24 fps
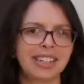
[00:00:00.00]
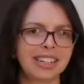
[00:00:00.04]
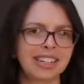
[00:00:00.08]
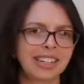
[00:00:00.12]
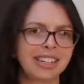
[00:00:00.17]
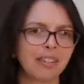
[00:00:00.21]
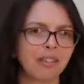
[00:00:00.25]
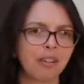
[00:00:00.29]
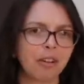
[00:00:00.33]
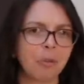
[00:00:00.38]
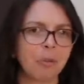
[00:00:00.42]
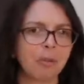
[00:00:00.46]

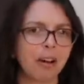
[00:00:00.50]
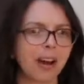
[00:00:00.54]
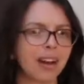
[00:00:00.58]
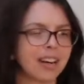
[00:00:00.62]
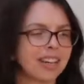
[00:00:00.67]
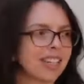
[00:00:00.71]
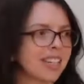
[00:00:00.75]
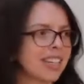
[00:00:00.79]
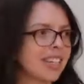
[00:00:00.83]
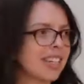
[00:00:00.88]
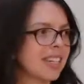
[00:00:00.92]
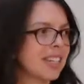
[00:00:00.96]
different
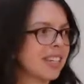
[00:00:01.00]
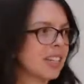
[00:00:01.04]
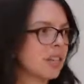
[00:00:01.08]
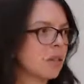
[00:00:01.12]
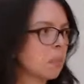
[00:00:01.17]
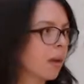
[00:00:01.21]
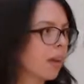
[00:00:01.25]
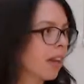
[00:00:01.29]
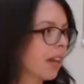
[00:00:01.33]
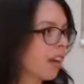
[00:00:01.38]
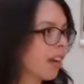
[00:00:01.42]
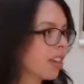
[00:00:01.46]
practices, it's a
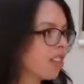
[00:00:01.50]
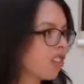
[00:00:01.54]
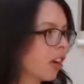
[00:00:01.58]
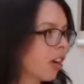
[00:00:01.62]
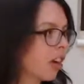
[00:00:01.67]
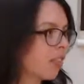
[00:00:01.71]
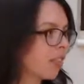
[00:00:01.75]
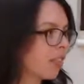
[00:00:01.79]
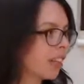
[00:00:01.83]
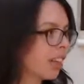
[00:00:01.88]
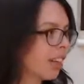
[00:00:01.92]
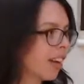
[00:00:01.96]
bit like
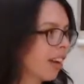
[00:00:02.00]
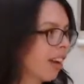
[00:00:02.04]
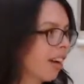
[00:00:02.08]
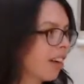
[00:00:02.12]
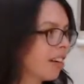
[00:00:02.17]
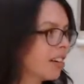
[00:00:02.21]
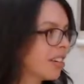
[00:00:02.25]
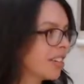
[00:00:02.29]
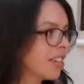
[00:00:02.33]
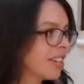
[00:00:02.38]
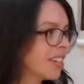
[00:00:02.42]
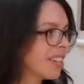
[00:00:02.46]
driving a
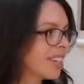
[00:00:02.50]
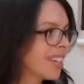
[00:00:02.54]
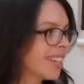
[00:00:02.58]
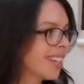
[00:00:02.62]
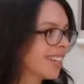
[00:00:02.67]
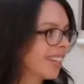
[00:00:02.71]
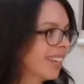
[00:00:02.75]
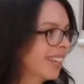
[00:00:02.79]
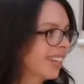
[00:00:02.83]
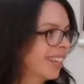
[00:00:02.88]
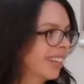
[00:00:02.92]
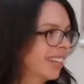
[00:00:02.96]
car. Just
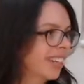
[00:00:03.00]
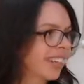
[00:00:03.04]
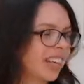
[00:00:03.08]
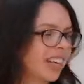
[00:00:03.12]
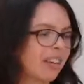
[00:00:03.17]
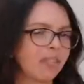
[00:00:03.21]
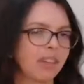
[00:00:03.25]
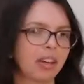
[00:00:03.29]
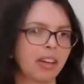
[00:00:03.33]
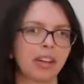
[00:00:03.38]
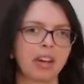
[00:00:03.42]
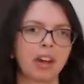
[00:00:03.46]
give
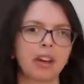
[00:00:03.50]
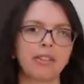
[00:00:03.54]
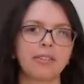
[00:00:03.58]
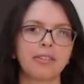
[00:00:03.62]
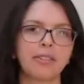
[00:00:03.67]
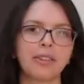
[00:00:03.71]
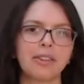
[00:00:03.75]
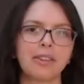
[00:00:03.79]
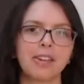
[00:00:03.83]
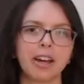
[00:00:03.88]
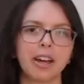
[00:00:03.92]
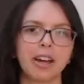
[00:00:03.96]
it a go a
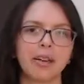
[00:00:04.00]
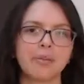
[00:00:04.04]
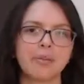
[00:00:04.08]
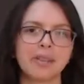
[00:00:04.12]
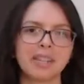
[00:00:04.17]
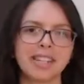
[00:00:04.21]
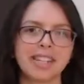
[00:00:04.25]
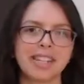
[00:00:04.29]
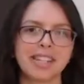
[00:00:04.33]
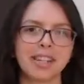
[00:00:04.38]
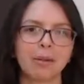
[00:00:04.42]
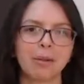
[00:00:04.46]
few times
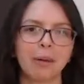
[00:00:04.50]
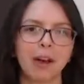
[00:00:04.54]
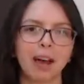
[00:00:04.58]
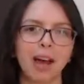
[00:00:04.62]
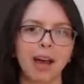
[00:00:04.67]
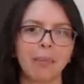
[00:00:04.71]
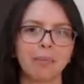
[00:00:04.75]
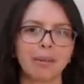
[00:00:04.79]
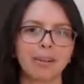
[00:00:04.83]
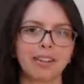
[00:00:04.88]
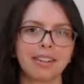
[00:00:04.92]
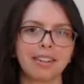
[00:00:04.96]
and see what
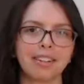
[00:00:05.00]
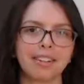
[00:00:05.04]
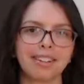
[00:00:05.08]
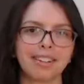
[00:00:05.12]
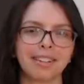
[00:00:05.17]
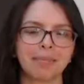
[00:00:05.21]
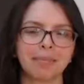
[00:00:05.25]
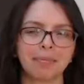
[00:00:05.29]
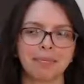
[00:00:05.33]
happens.